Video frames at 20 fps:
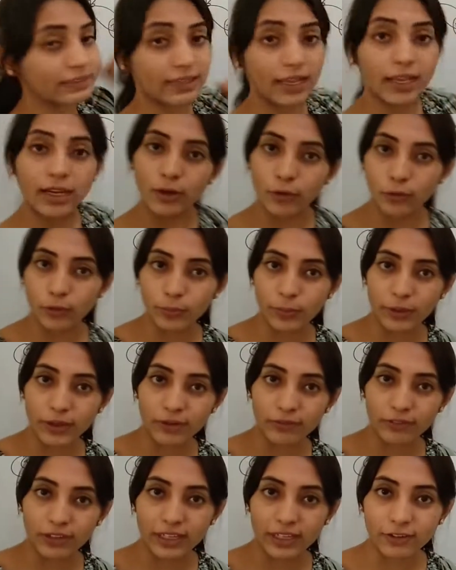are lone pair of
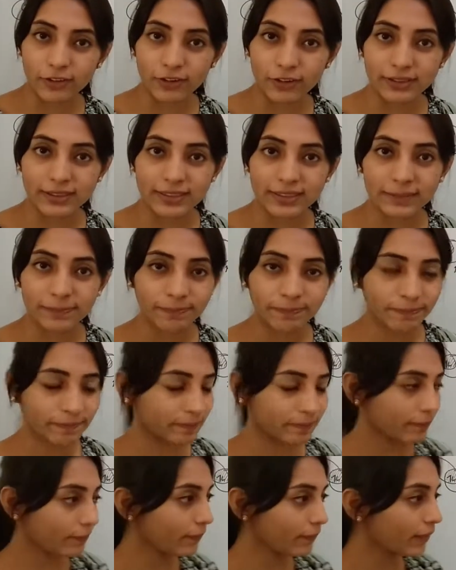electrons.
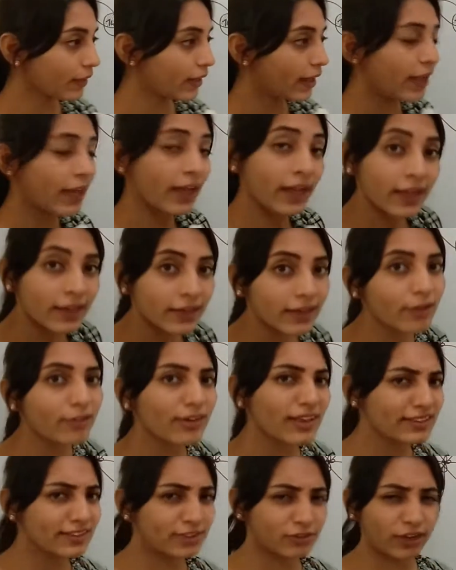Now
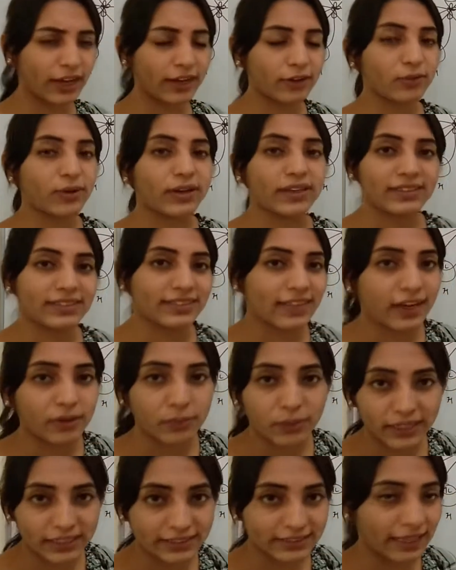let's try to understand one
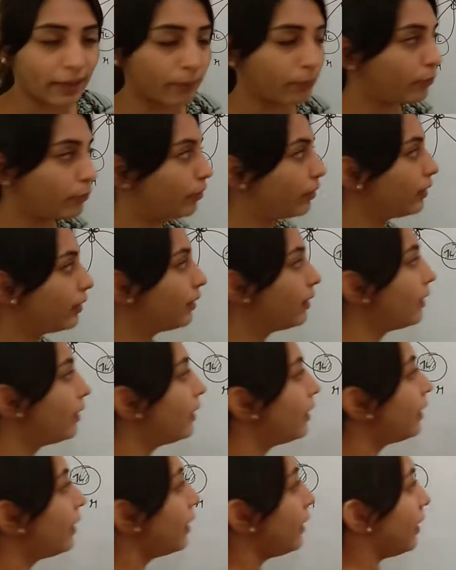example.
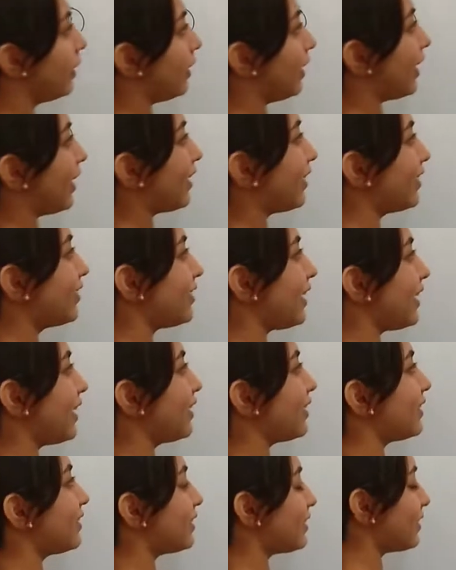Let us say
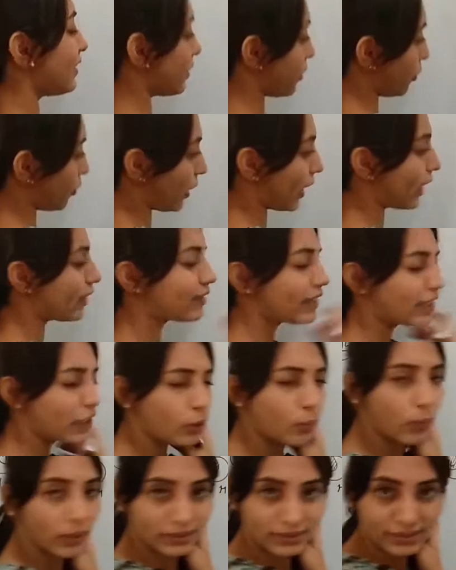this is, okay, I'll tell you
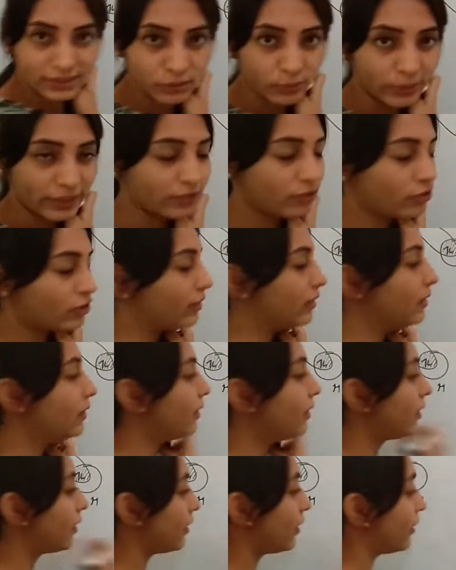one situation.
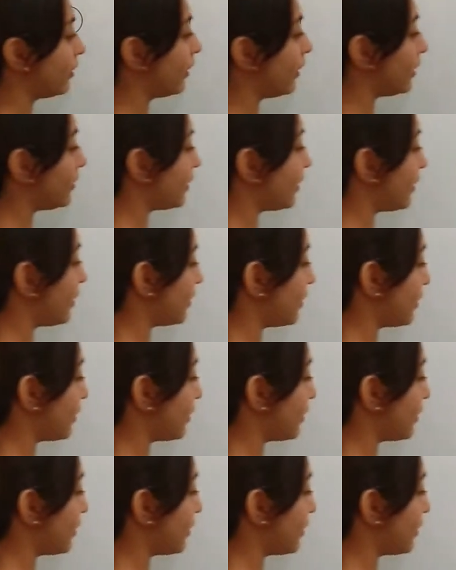Let's say this